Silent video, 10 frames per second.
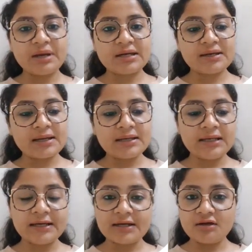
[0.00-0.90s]
patent and
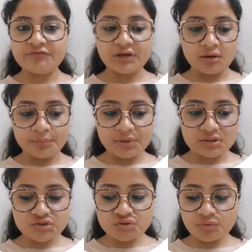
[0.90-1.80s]
latent
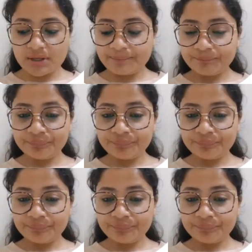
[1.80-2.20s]
fingerprints. Okay.